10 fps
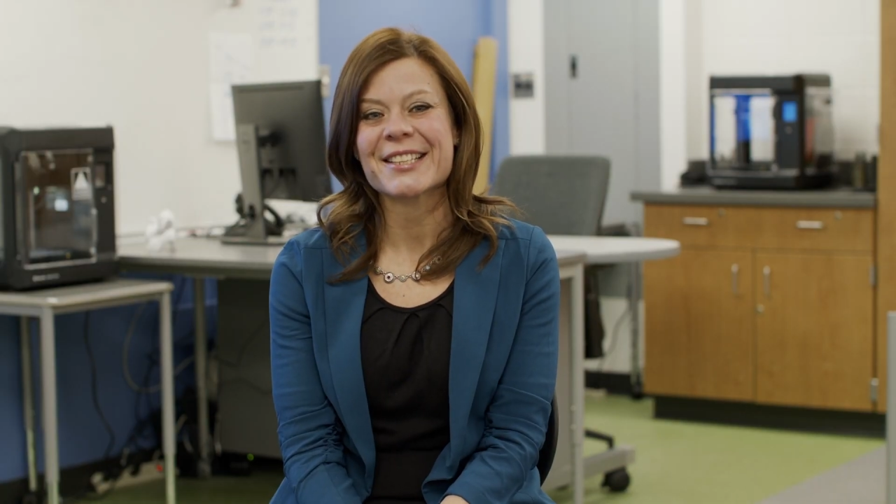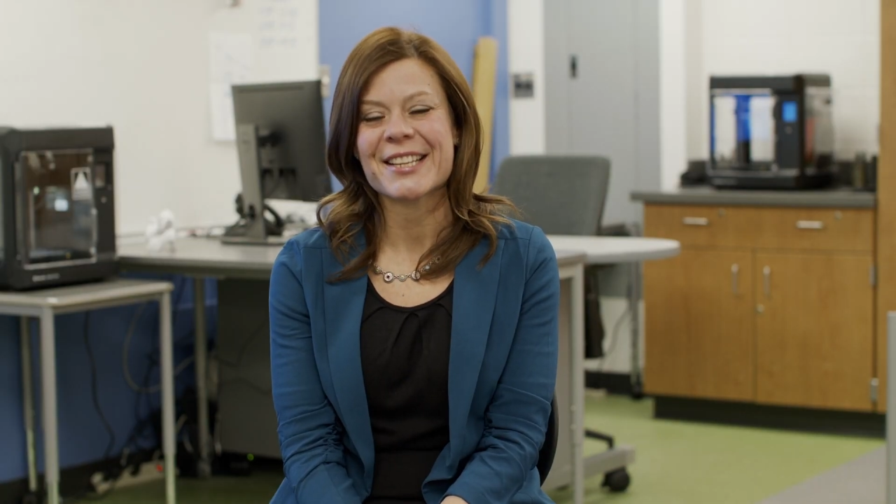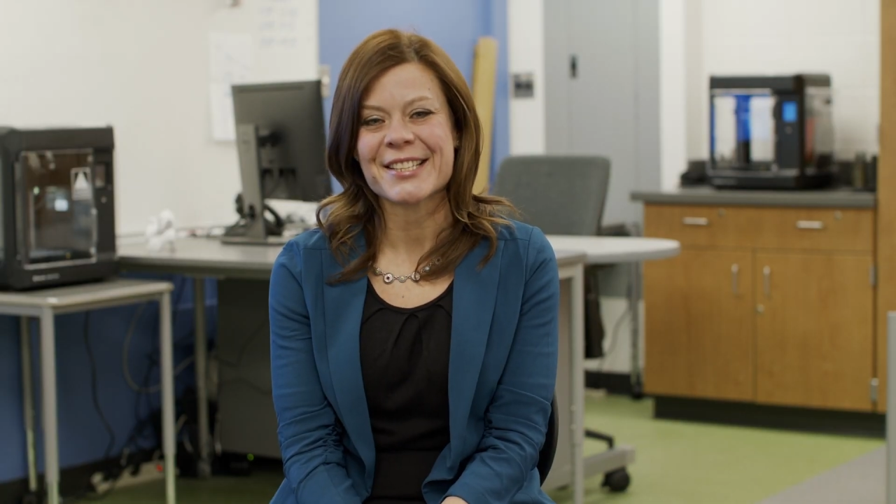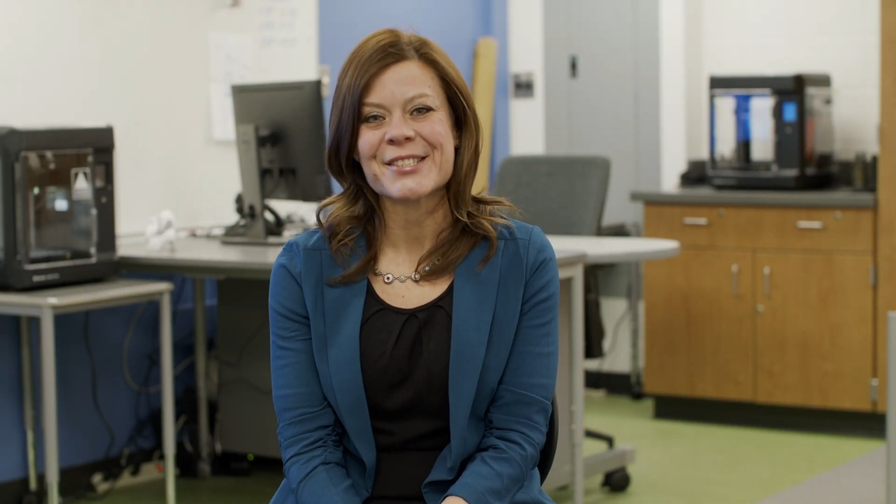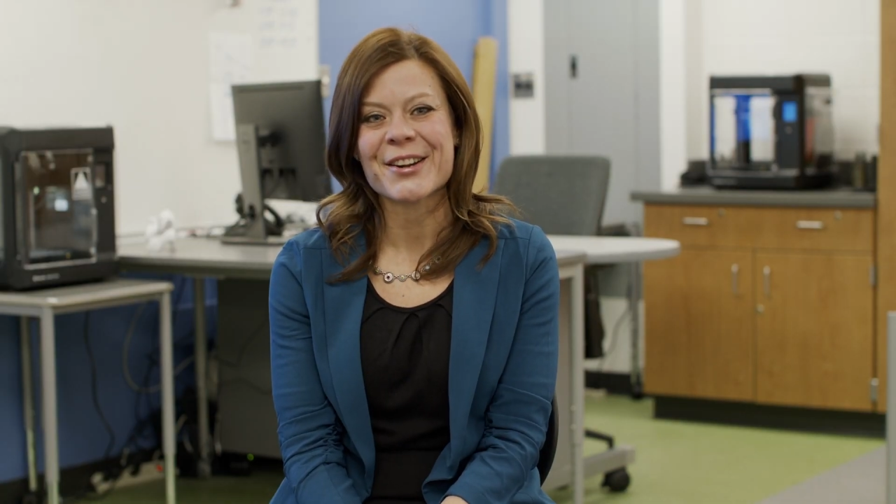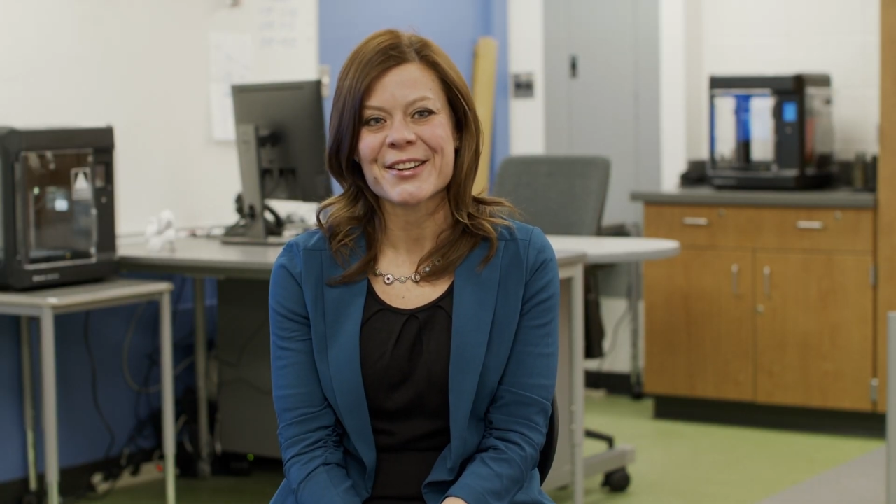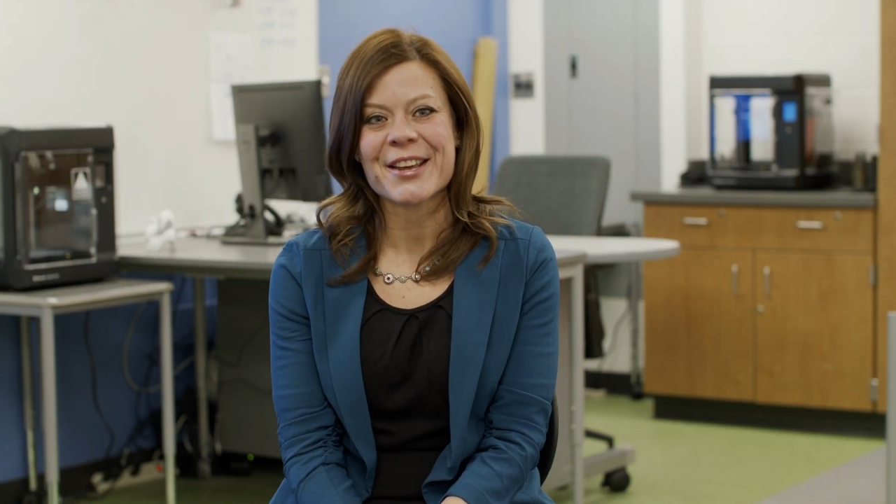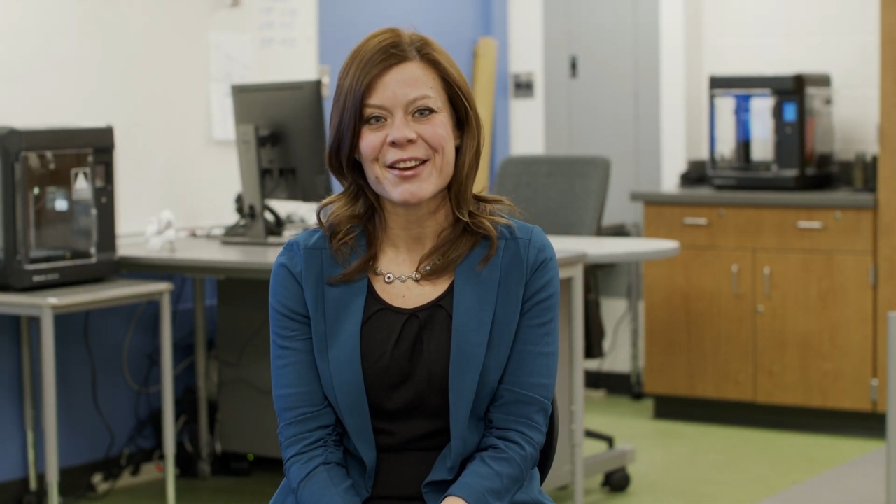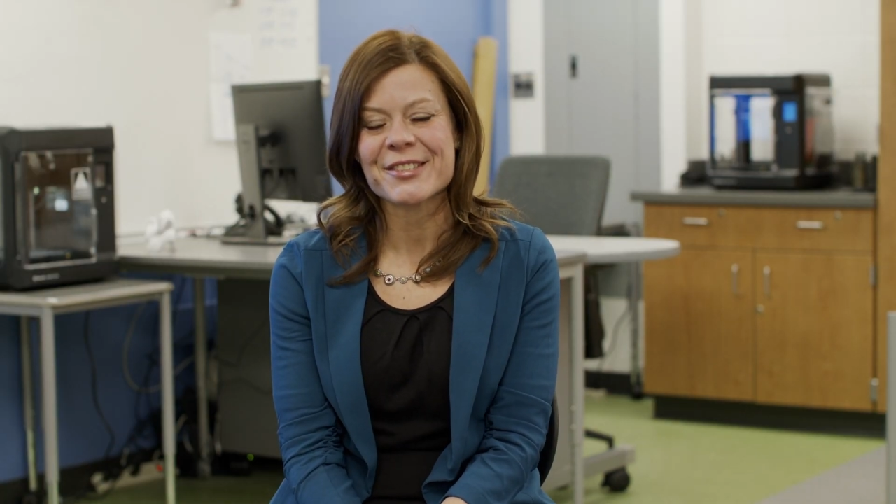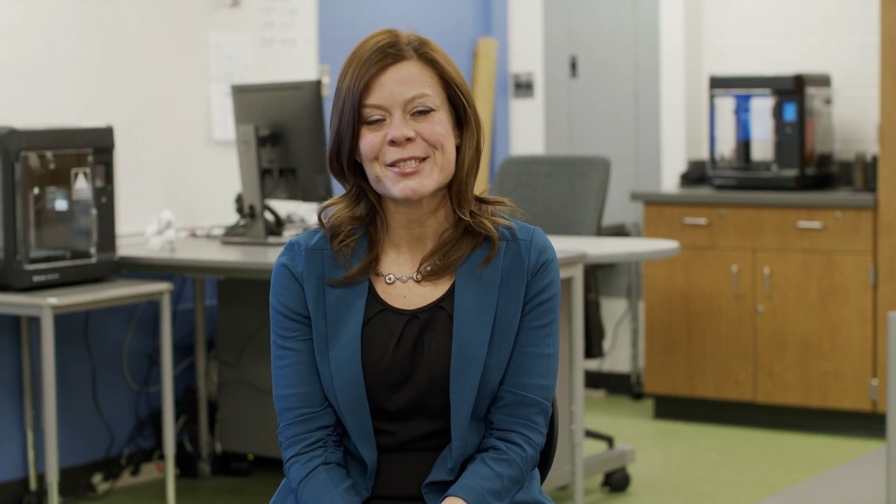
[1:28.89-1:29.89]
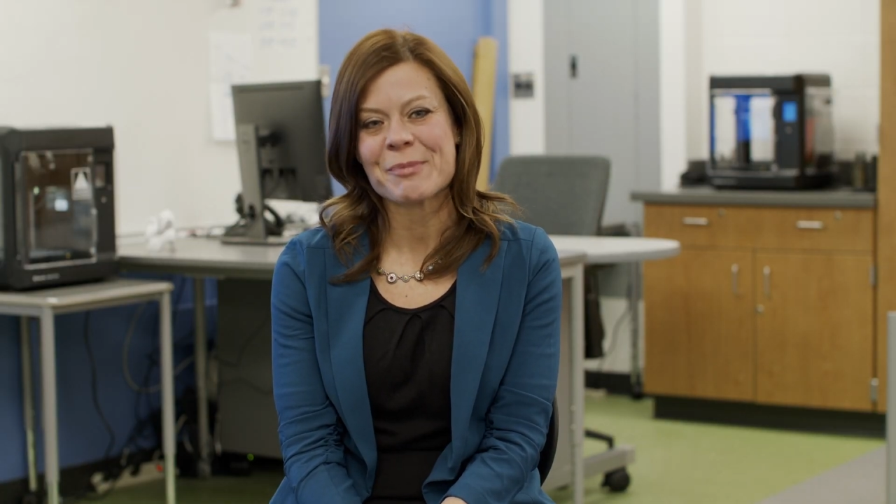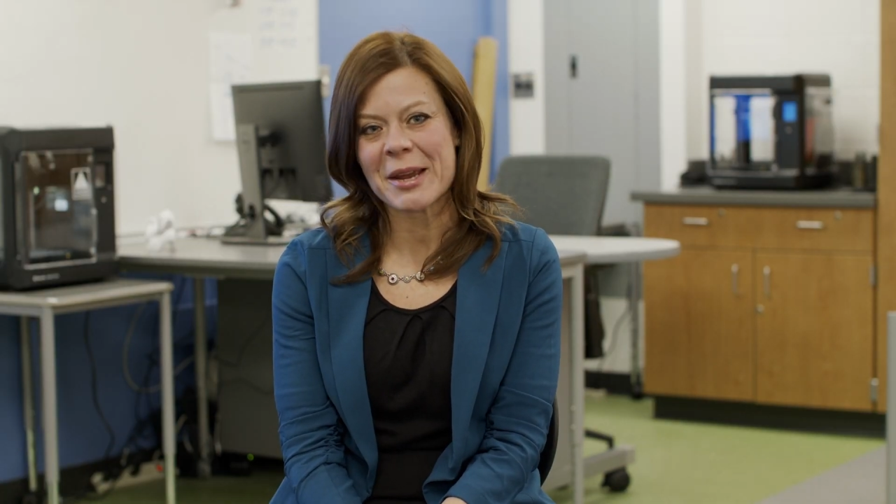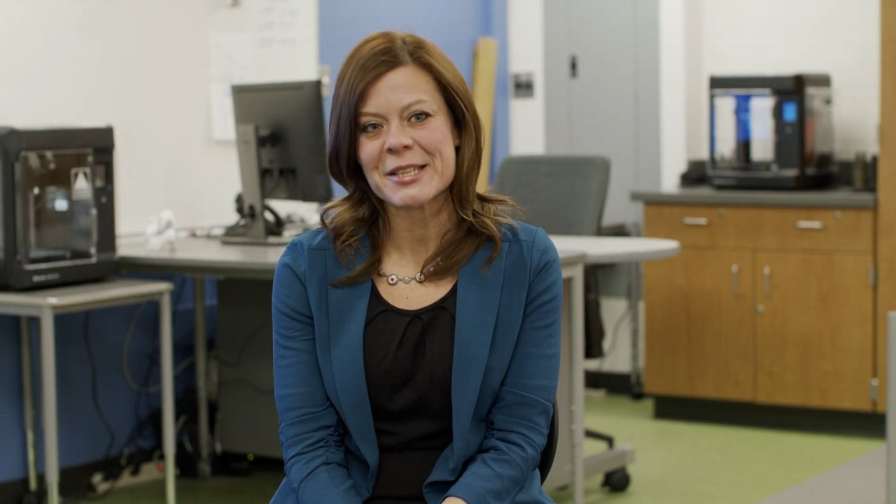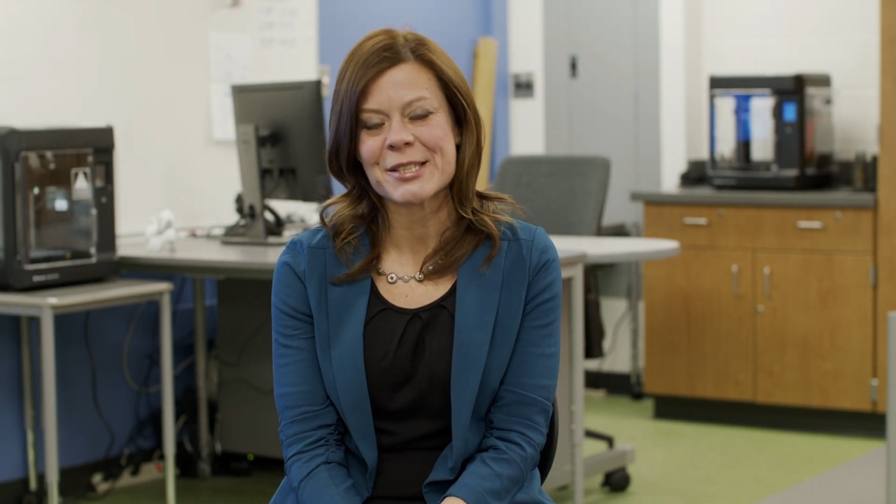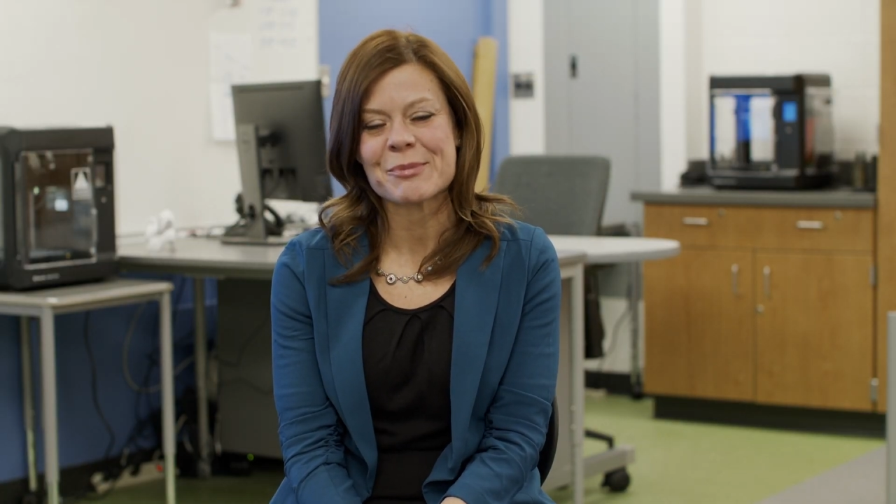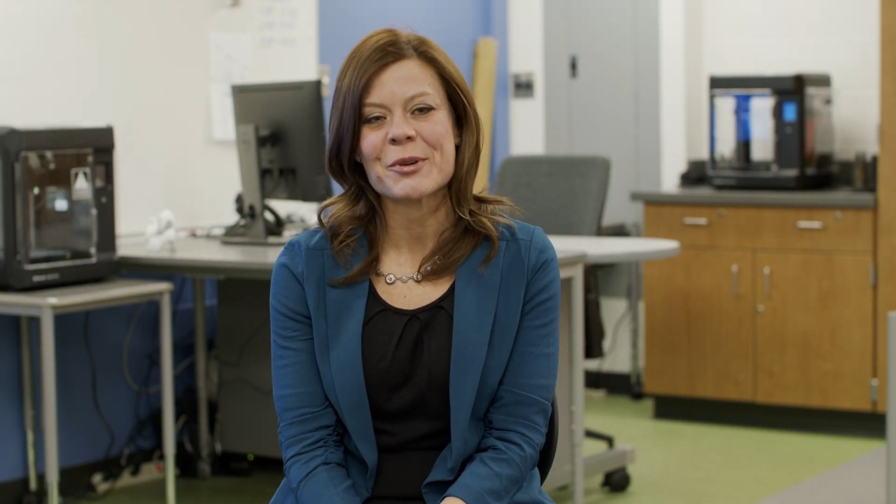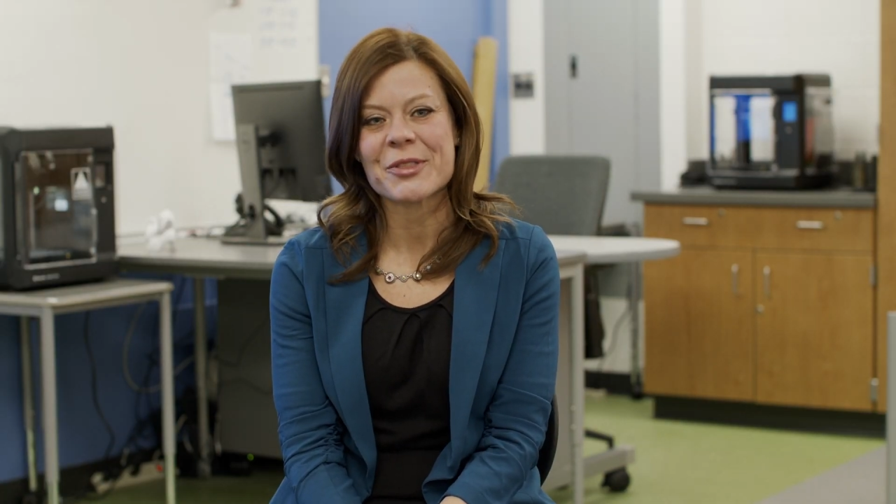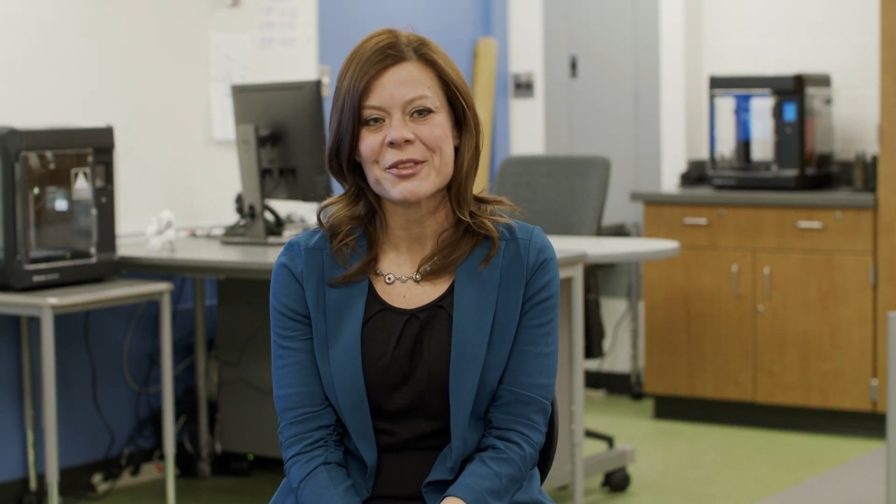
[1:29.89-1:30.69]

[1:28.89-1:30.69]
kids are to have a space to put